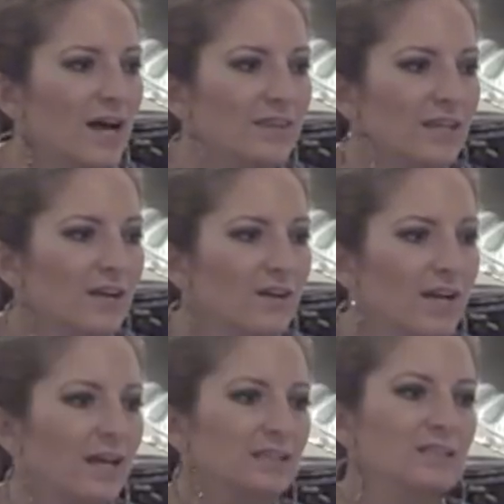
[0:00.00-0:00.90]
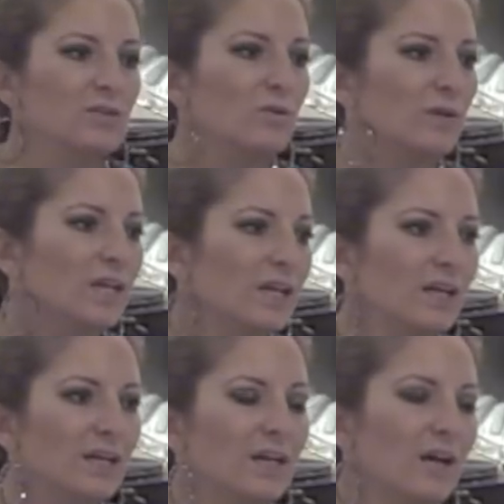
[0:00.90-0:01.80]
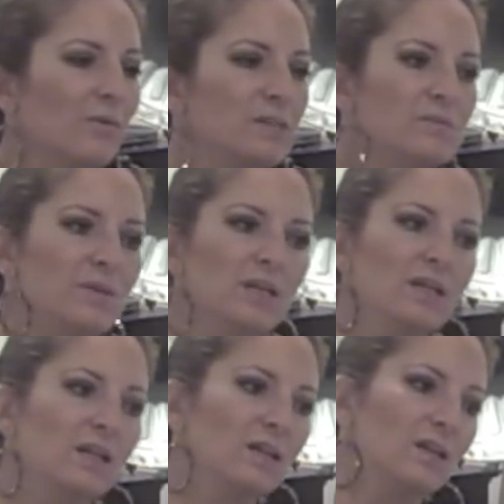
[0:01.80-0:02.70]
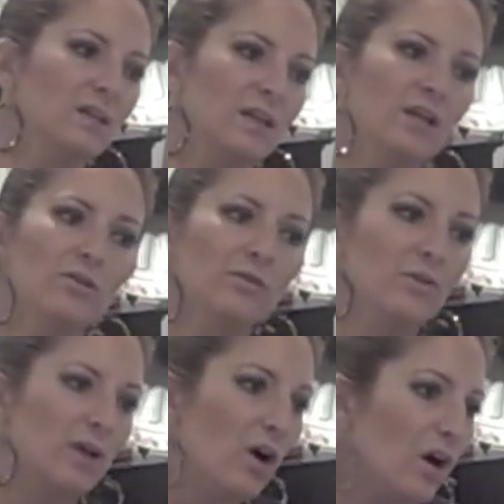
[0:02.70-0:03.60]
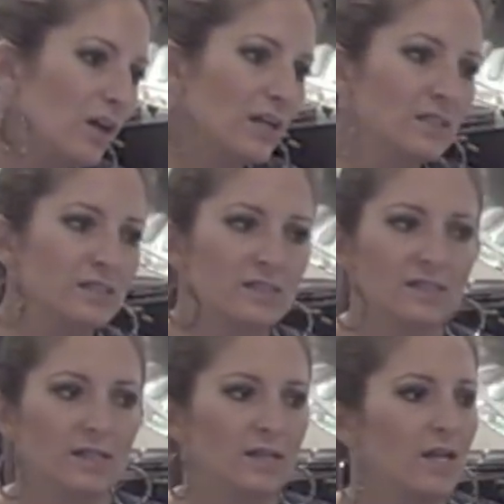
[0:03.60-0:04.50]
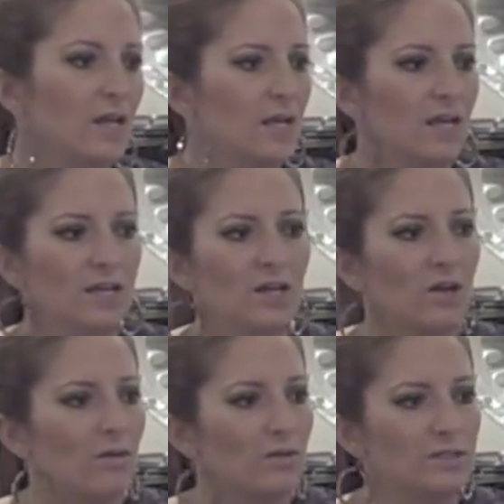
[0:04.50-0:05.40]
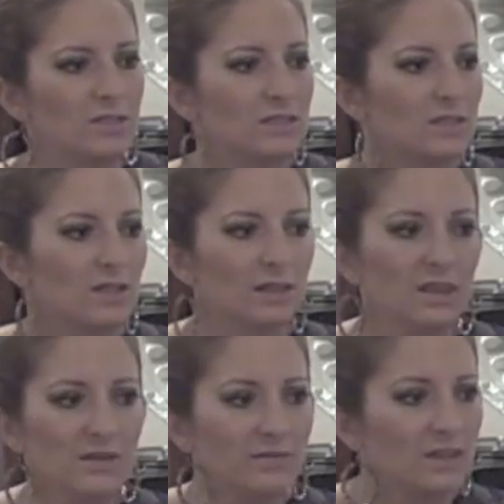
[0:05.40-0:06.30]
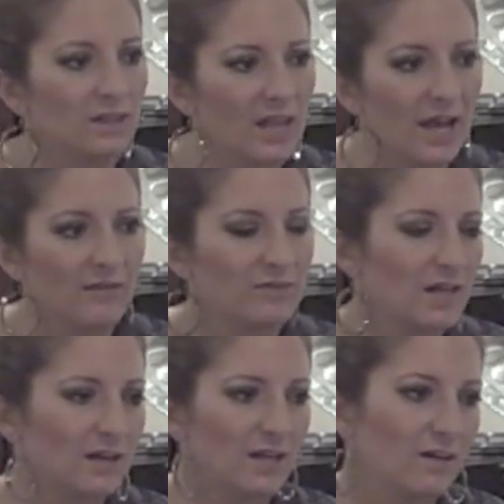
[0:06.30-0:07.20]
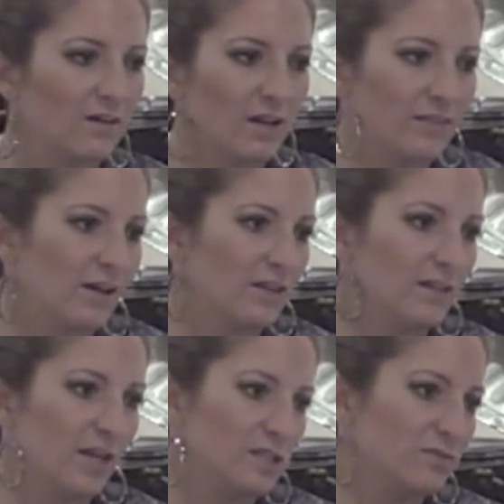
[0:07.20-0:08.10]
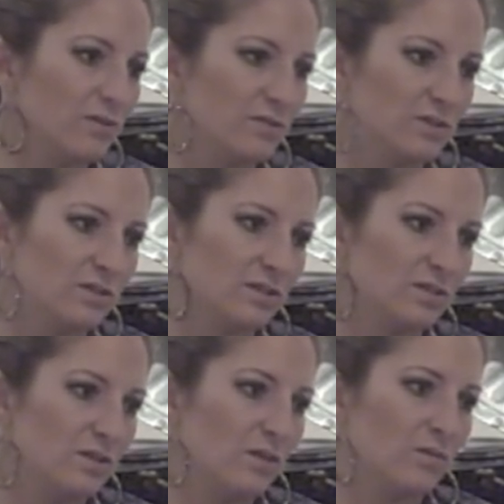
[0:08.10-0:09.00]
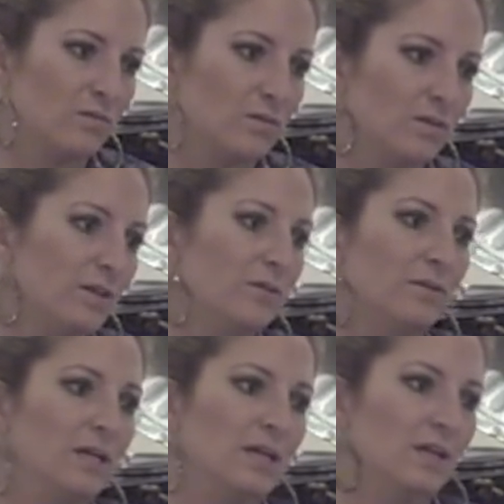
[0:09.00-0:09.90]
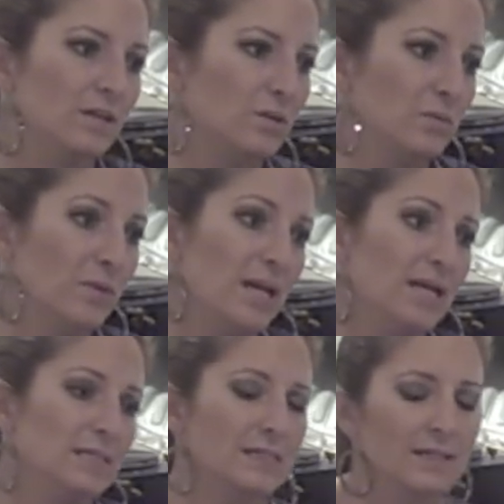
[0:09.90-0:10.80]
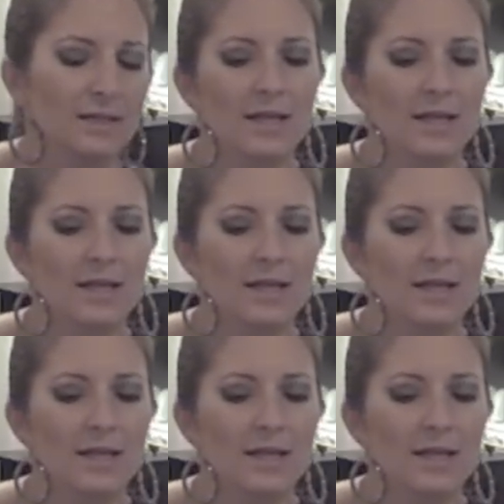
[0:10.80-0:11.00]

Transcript: got there, and I had this cool gig, and I was meeting and interviewing artists, and, you know, just living the life down here. And I thought Nashville was just so glittery and great,